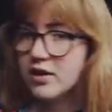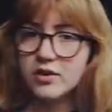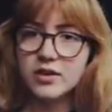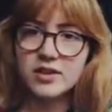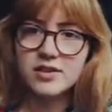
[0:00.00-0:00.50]

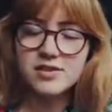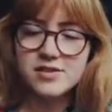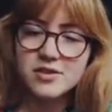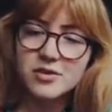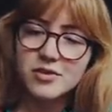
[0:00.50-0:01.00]
Okay,
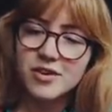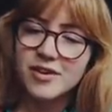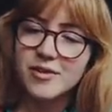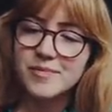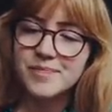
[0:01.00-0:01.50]
so,
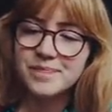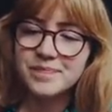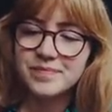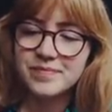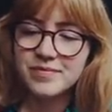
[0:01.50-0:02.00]
um,
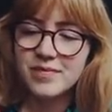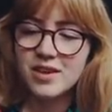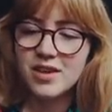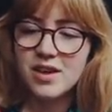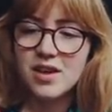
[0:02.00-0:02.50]

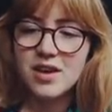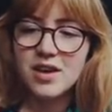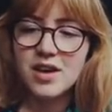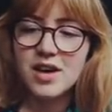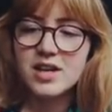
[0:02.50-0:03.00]

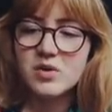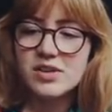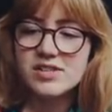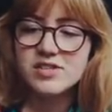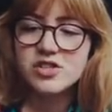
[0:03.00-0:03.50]

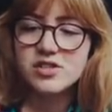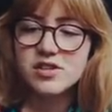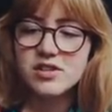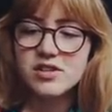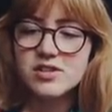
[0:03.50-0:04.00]
anyways, just
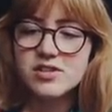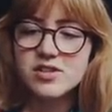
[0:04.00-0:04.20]
thought this